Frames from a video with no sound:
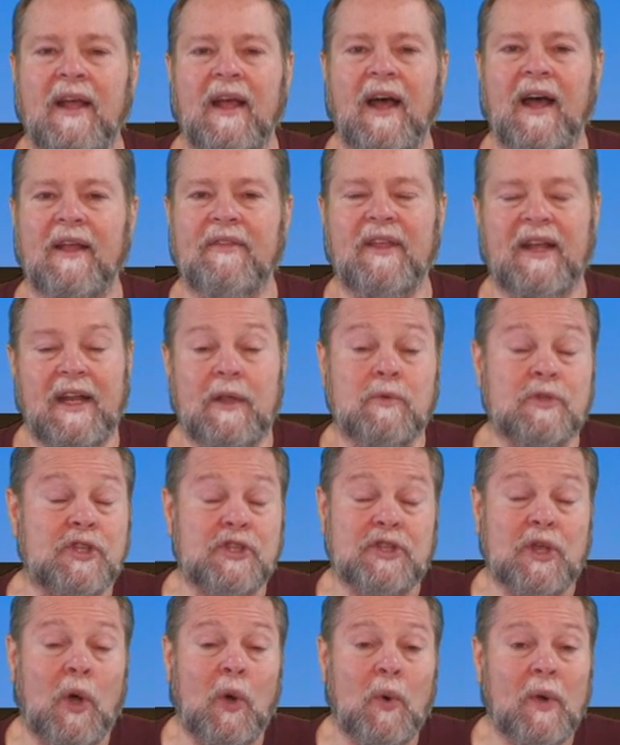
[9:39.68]
uh that he was
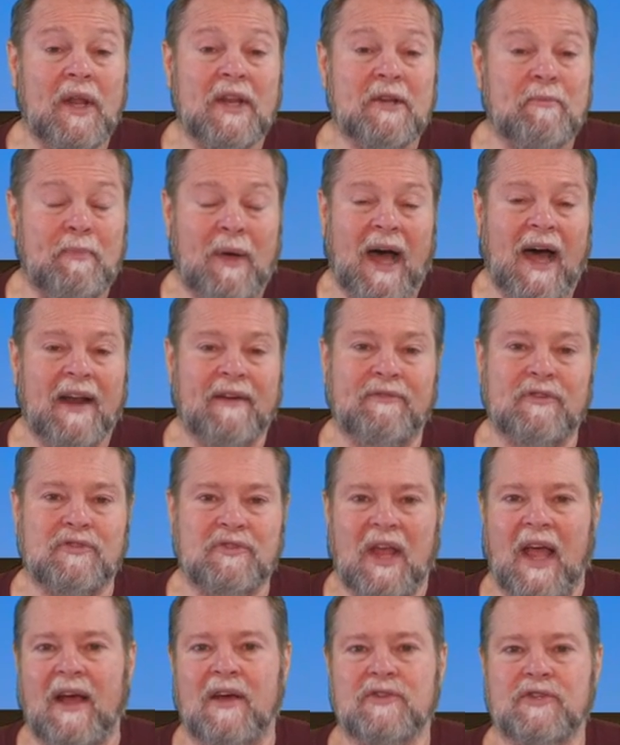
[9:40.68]
sold into
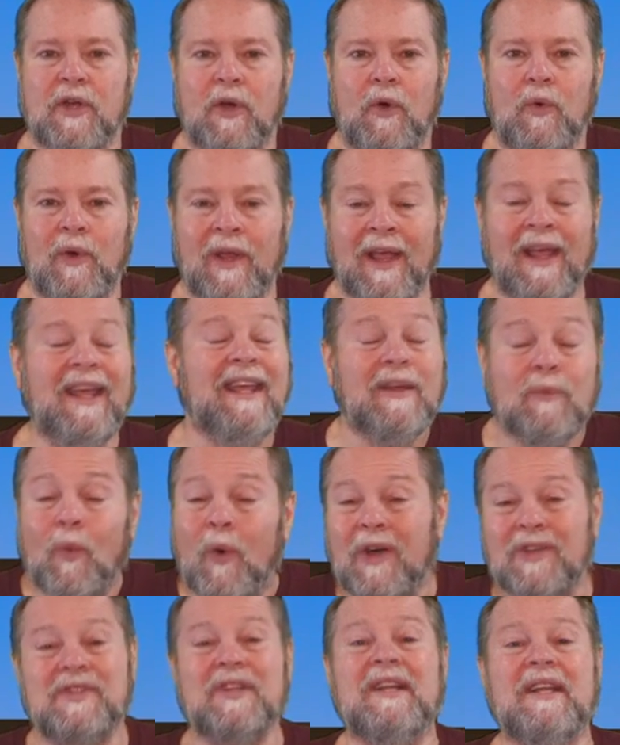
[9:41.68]
Potiphar's household. It
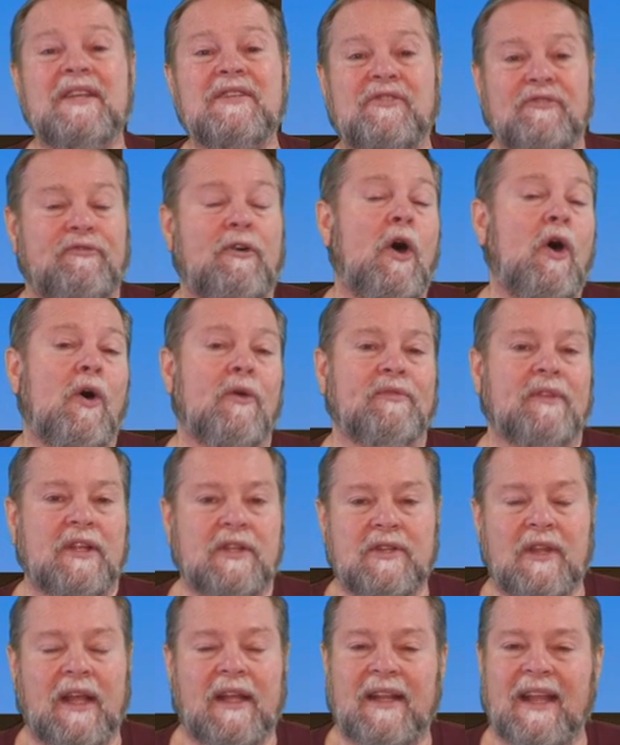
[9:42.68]
wasn't his fault
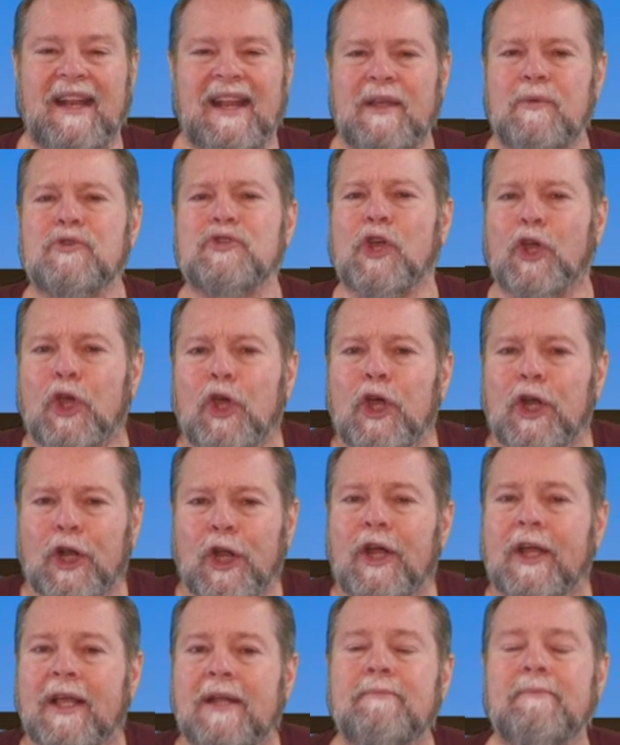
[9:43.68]
that that, that he was a
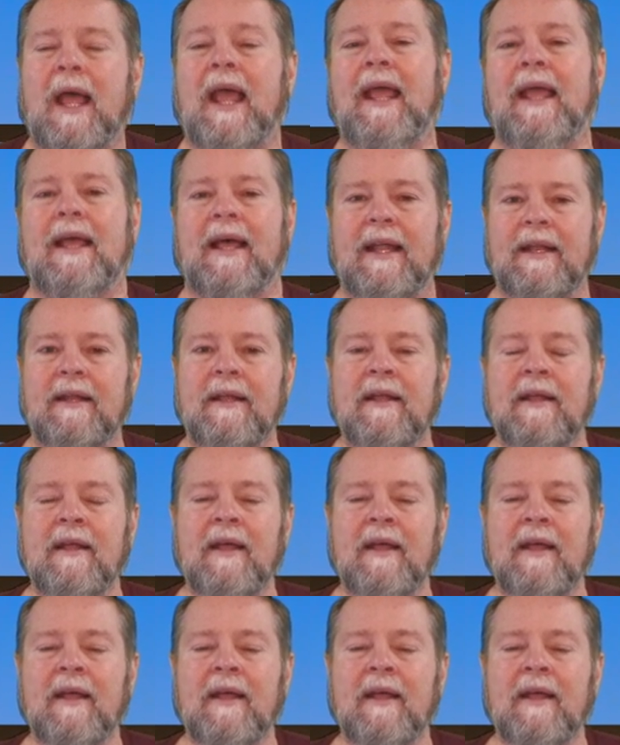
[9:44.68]
good-looking man.